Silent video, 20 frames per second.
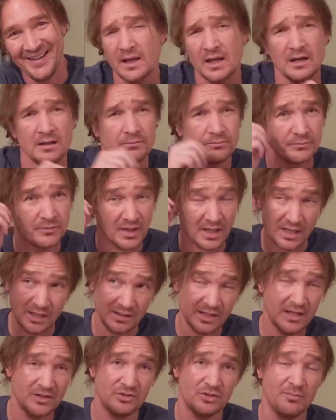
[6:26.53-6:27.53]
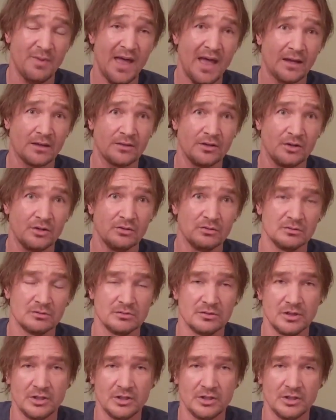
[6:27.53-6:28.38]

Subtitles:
kind of takes you back though,